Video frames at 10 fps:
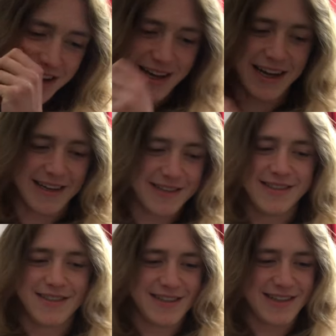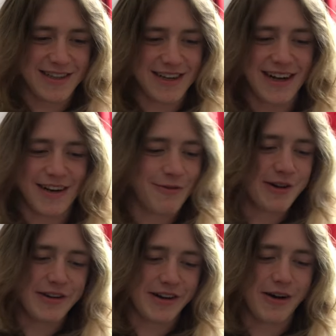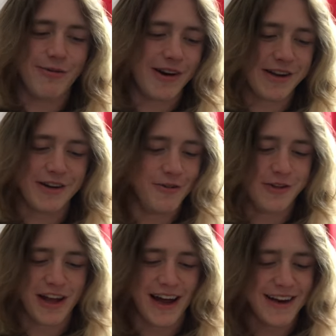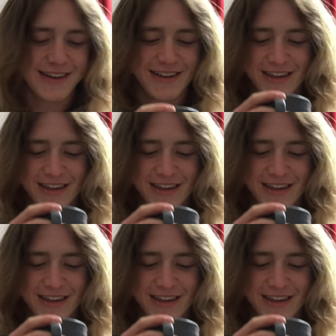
And I really don't want to do that.